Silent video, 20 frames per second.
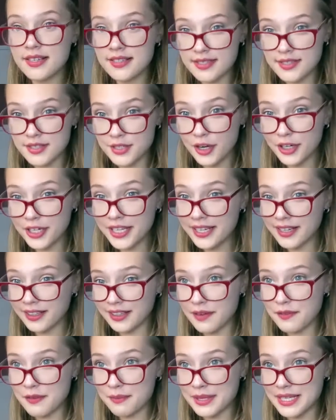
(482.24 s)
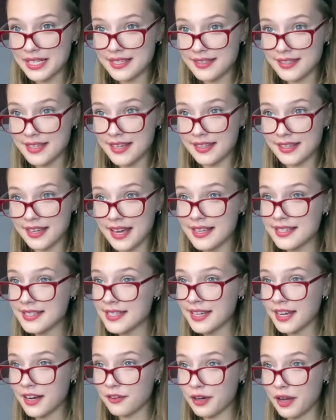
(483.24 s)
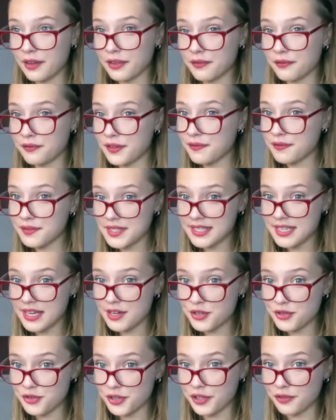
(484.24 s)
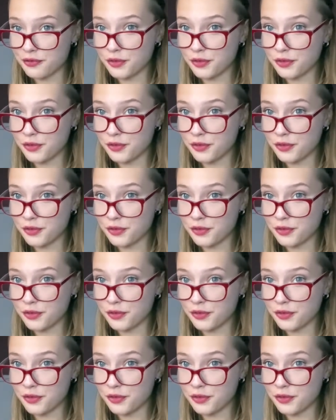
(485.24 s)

Starting in 11 BC and ending around the 5th century,